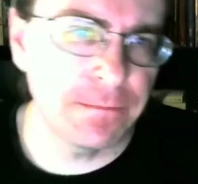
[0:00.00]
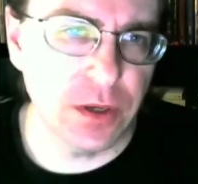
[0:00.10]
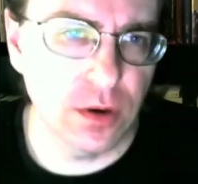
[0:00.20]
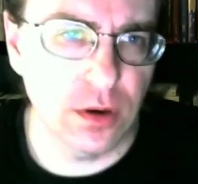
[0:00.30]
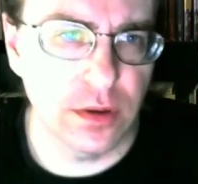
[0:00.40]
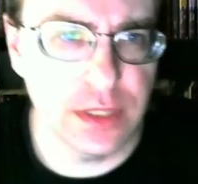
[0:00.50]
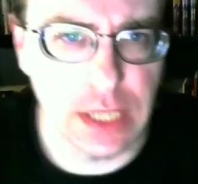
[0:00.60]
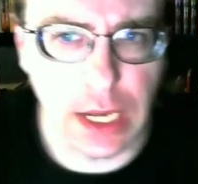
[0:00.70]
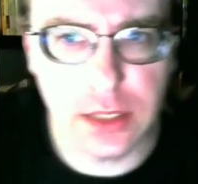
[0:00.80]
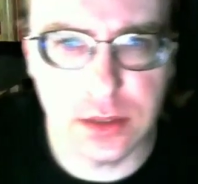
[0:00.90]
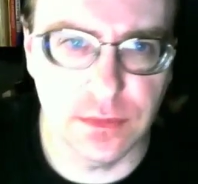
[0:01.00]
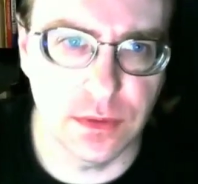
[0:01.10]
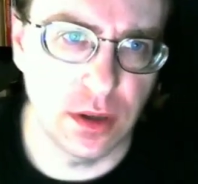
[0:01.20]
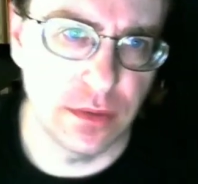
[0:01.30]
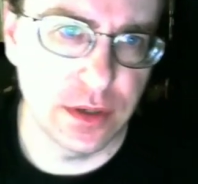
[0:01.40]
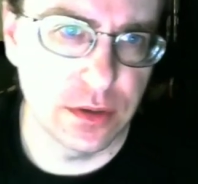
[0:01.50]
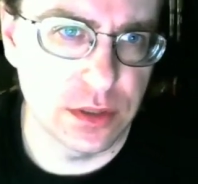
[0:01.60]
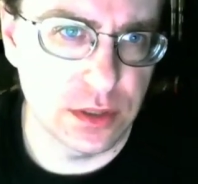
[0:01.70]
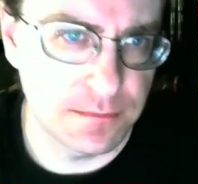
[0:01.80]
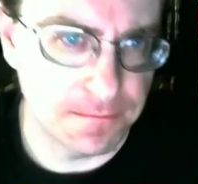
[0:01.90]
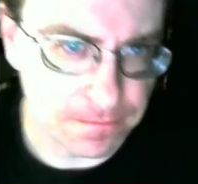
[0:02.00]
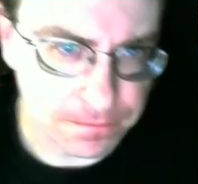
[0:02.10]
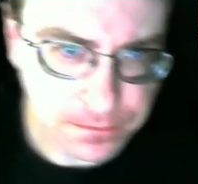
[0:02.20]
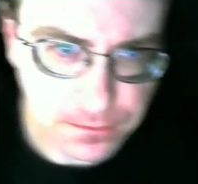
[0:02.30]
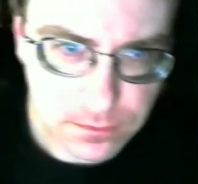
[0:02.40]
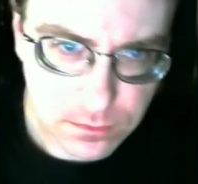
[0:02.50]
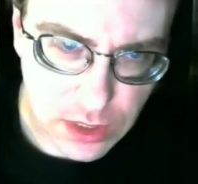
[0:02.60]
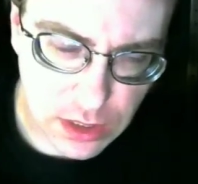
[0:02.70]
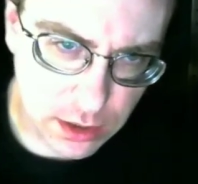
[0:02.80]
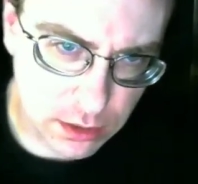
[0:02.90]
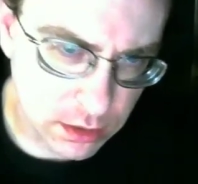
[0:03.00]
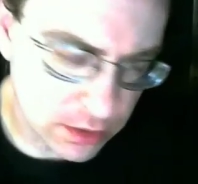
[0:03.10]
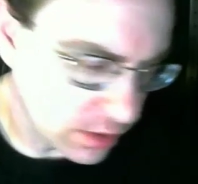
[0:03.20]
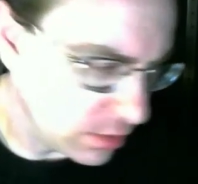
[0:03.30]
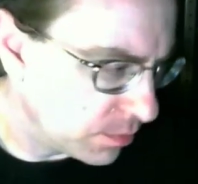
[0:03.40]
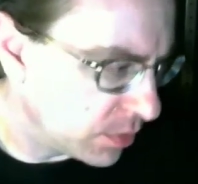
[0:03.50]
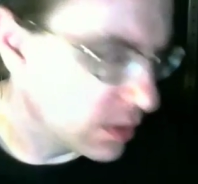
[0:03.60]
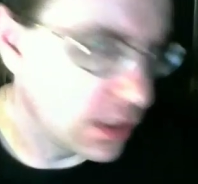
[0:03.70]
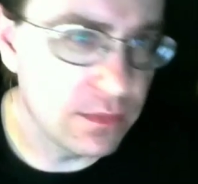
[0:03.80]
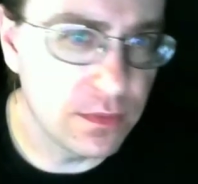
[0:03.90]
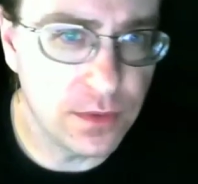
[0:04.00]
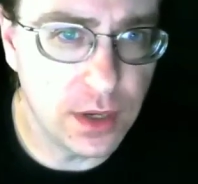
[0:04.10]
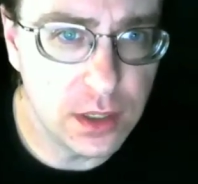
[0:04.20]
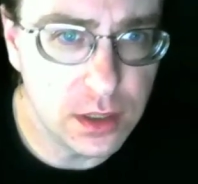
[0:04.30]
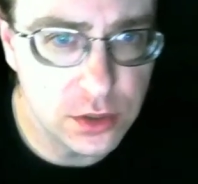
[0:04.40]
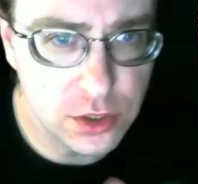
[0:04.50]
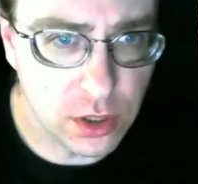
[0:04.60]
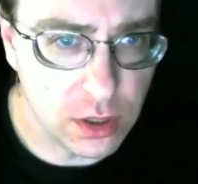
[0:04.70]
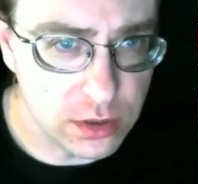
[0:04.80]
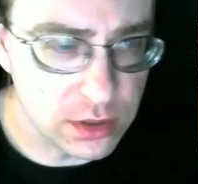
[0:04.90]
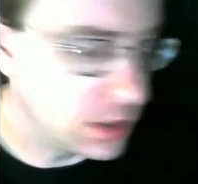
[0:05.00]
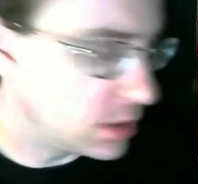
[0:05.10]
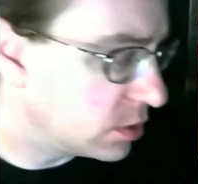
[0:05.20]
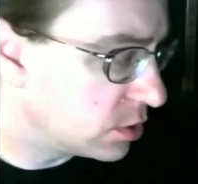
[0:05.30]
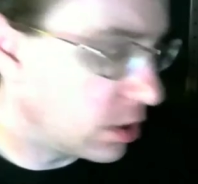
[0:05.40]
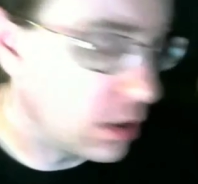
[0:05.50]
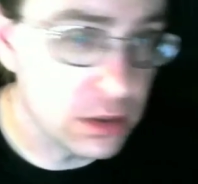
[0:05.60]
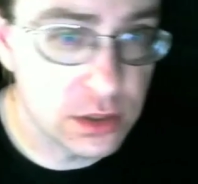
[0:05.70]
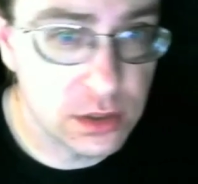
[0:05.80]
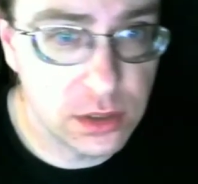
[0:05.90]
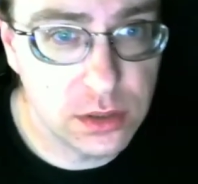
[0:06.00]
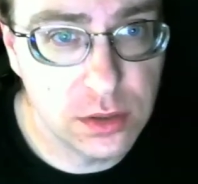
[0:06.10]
there aren't all these guys involved. There's like, look, you put Kevin Feige in charge. He's in charge. He's